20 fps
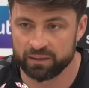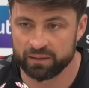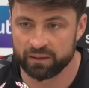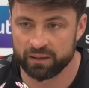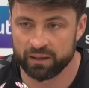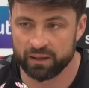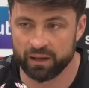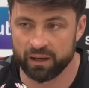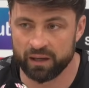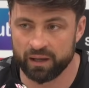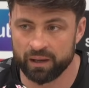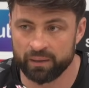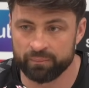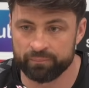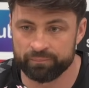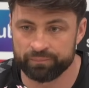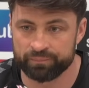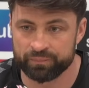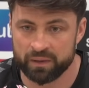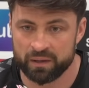
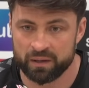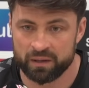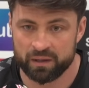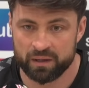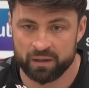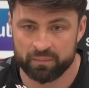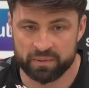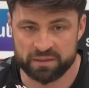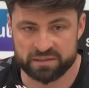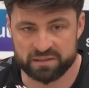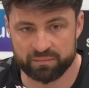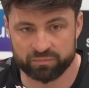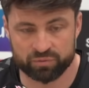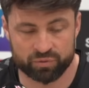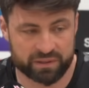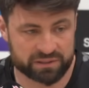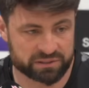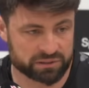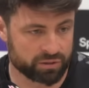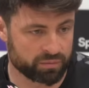But it's up
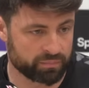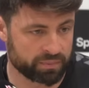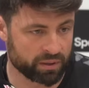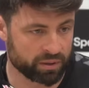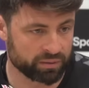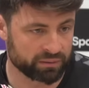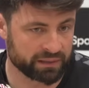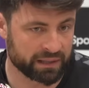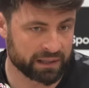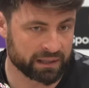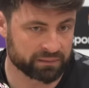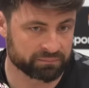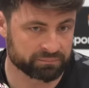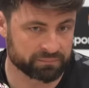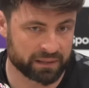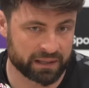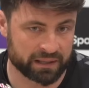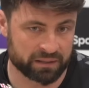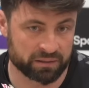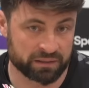to us to look beyond that
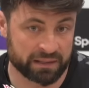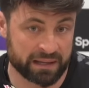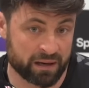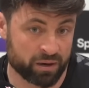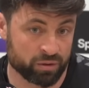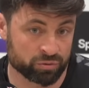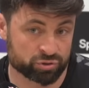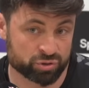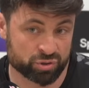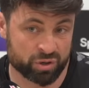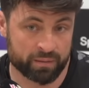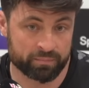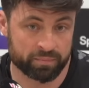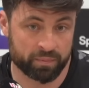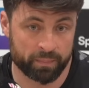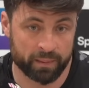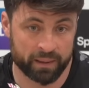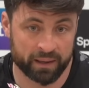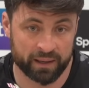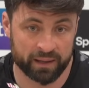and now try and
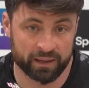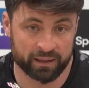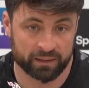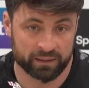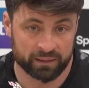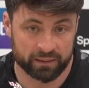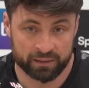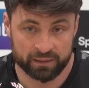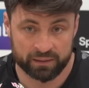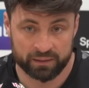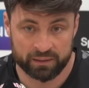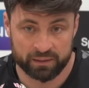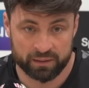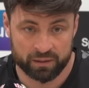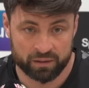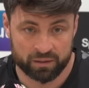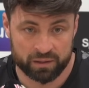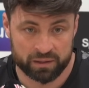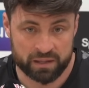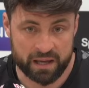prepare
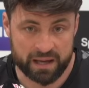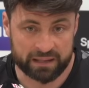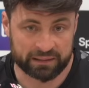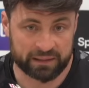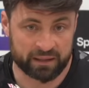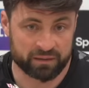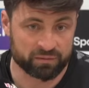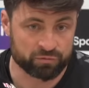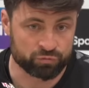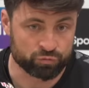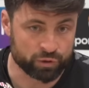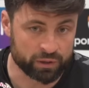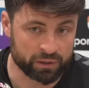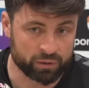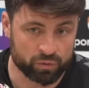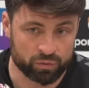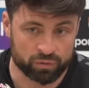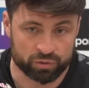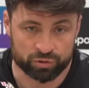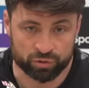and get
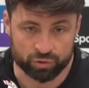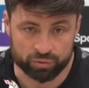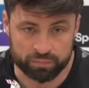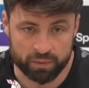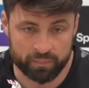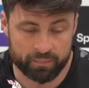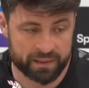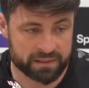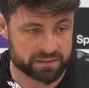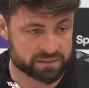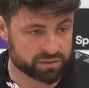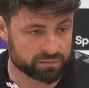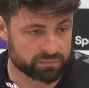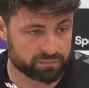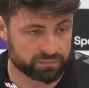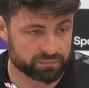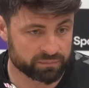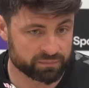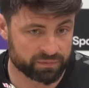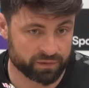real good
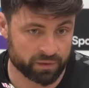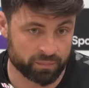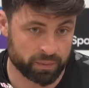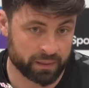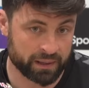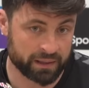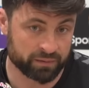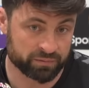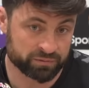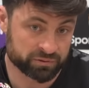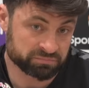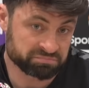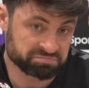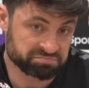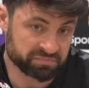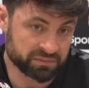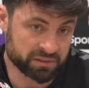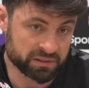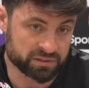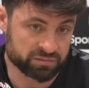momentum for the playoffs.
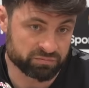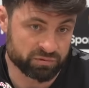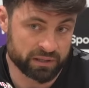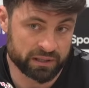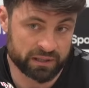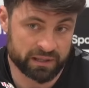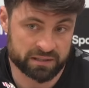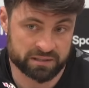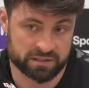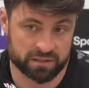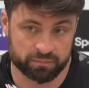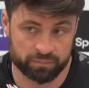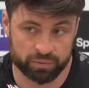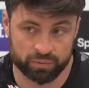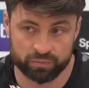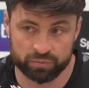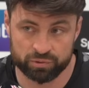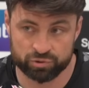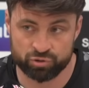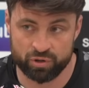It's really that simple.
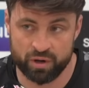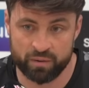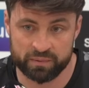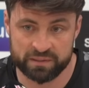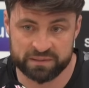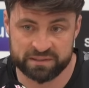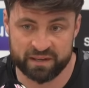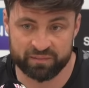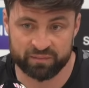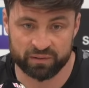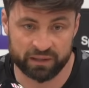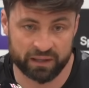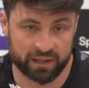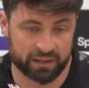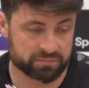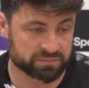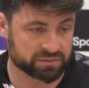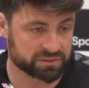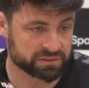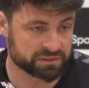We'll try and win 7
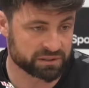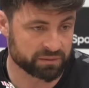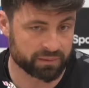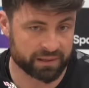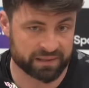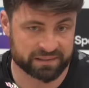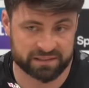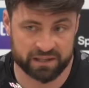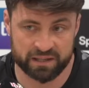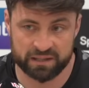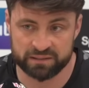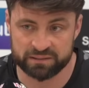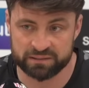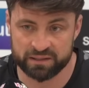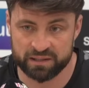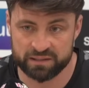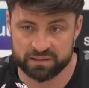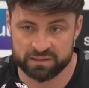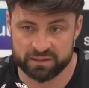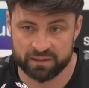games and see where that takes
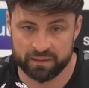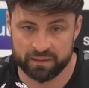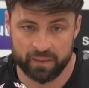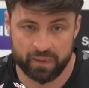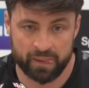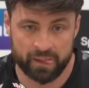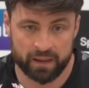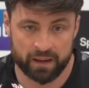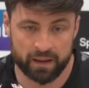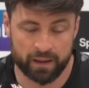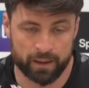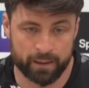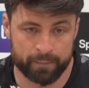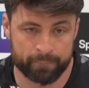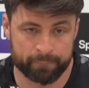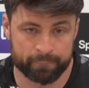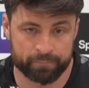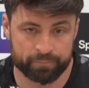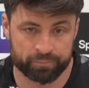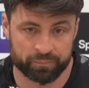us.
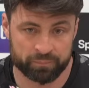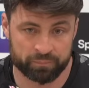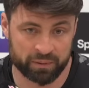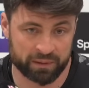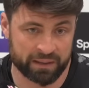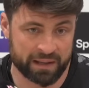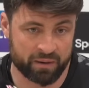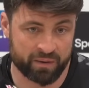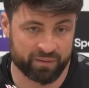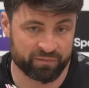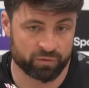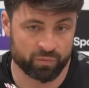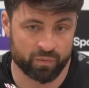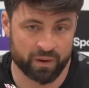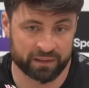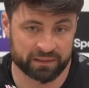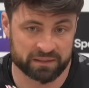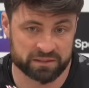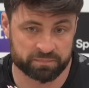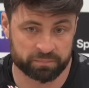But now
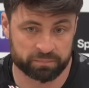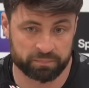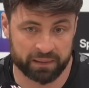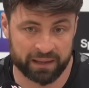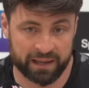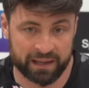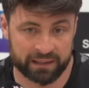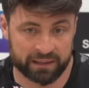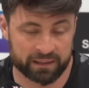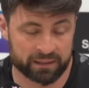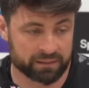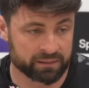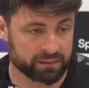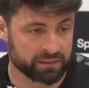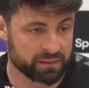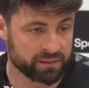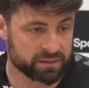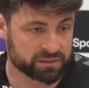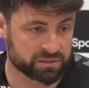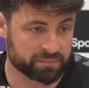everyone is playing
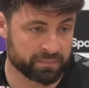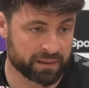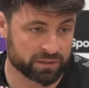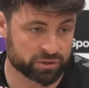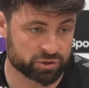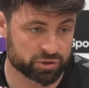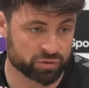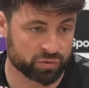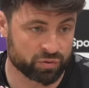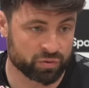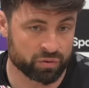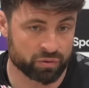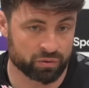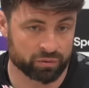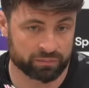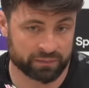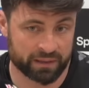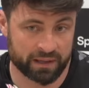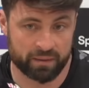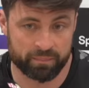to make sure
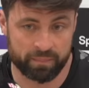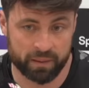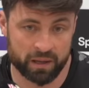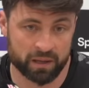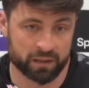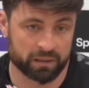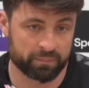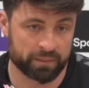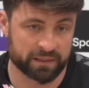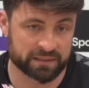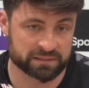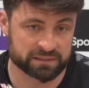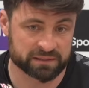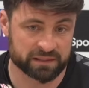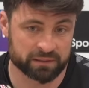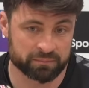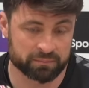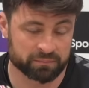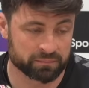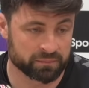they are part of the best
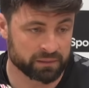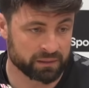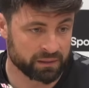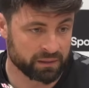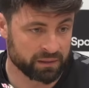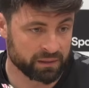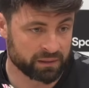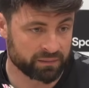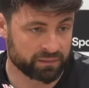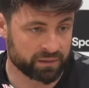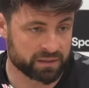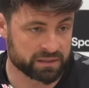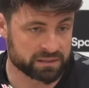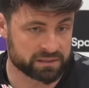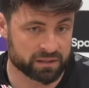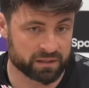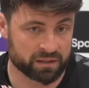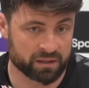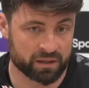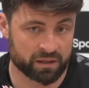team that is
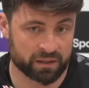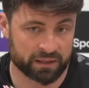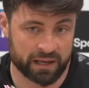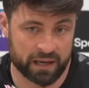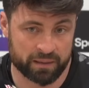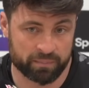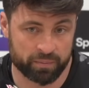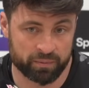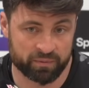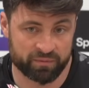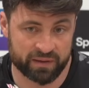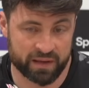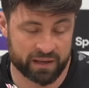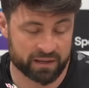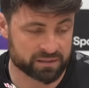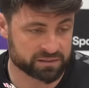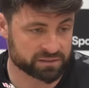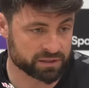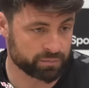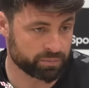capable of getting
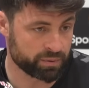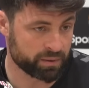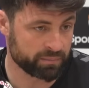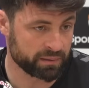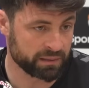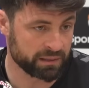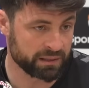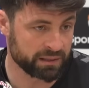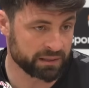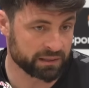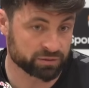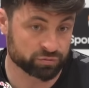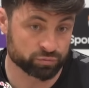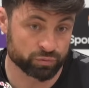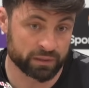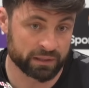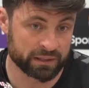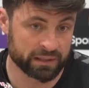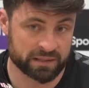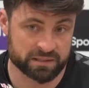us to the Premier League. It's
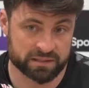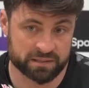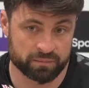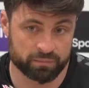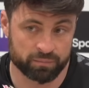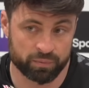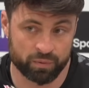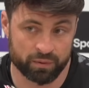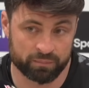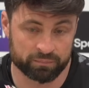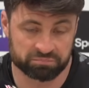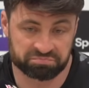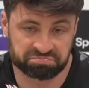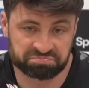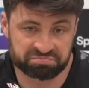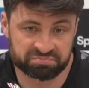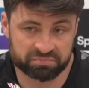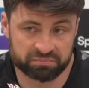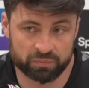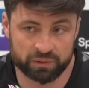really that simple.
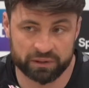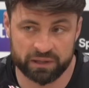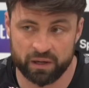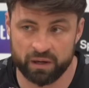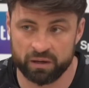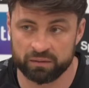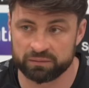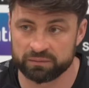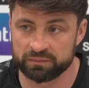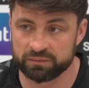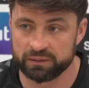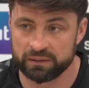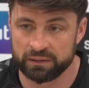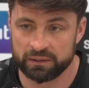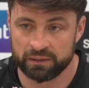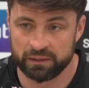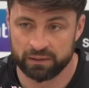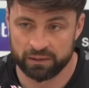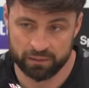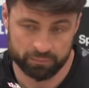We can't
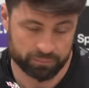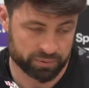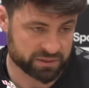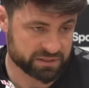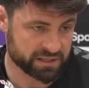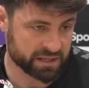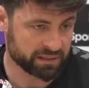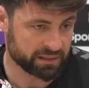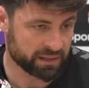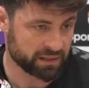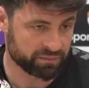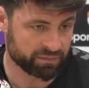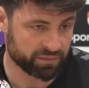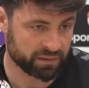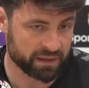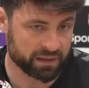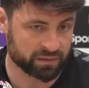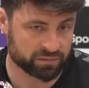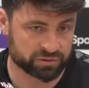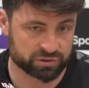pretend anything
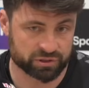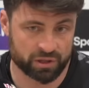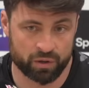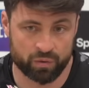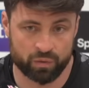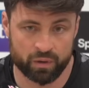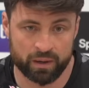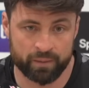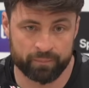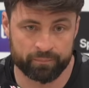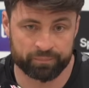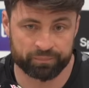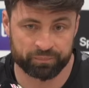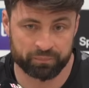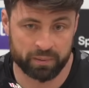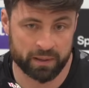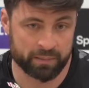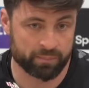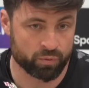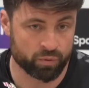else. So
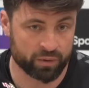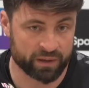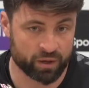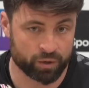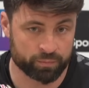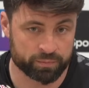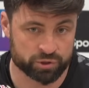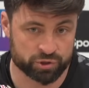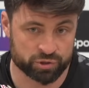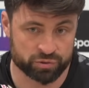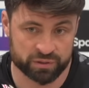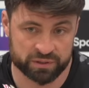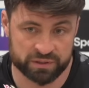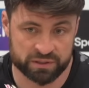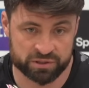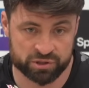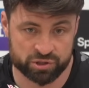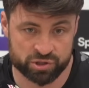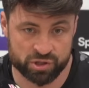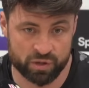people will get
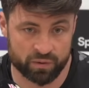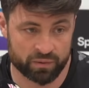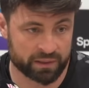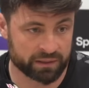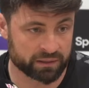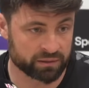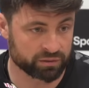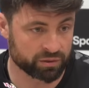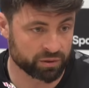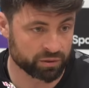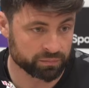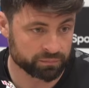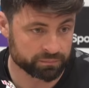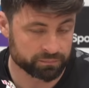opportunities to show what they can do.